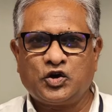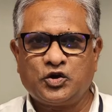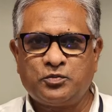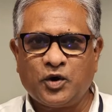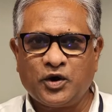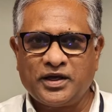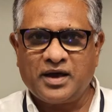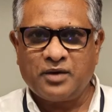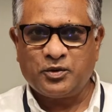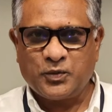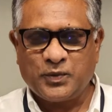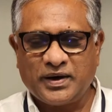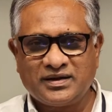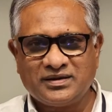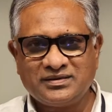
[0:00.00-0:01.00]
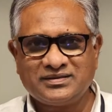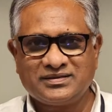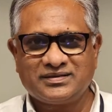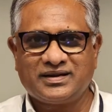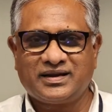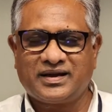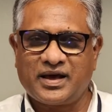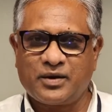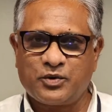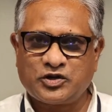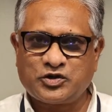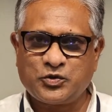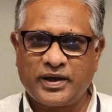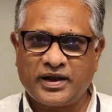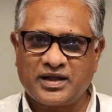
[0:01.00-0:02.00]
Good morning, everyone, and I
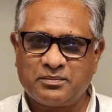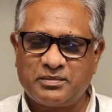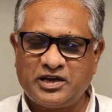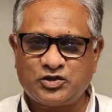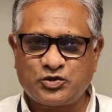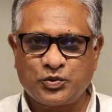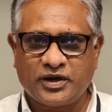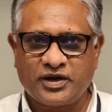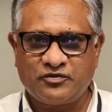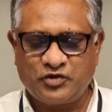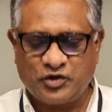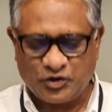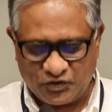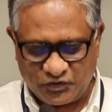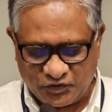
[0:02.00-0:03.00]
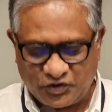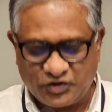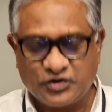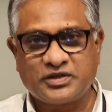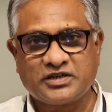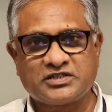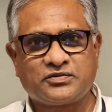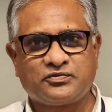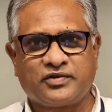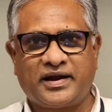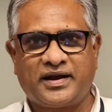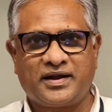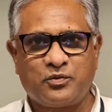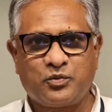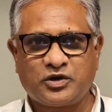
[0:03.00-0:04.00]
want to welcome each one of you to this
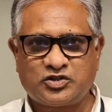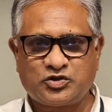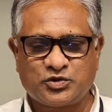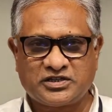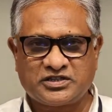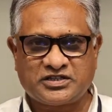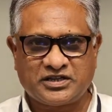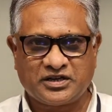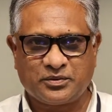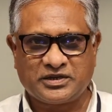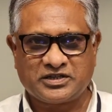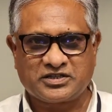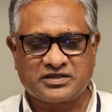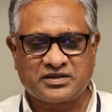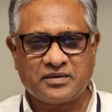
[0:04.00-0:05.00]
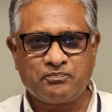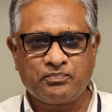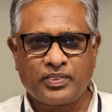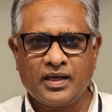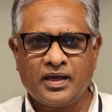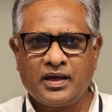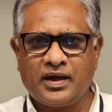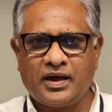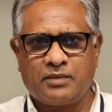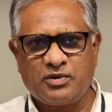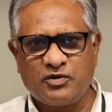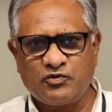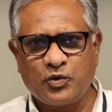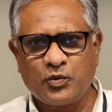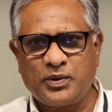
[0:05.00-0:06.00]
Friday virtual service. And
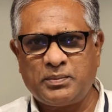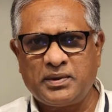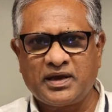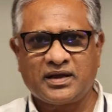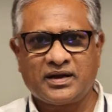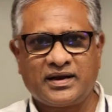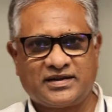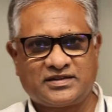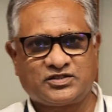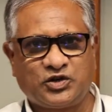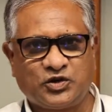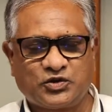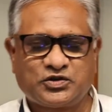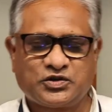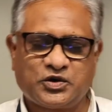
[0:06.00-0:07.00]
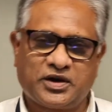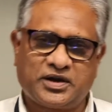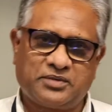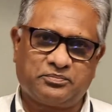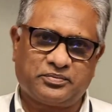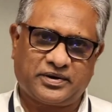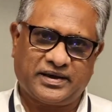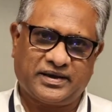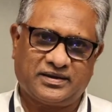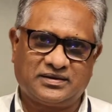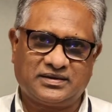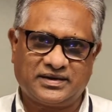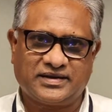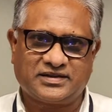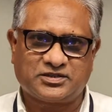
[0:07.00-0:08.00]
before we begin, let's look to God in prayer.
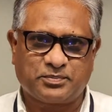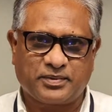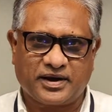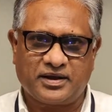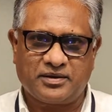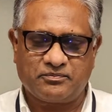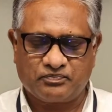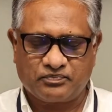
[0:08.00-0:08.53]
Let's pray.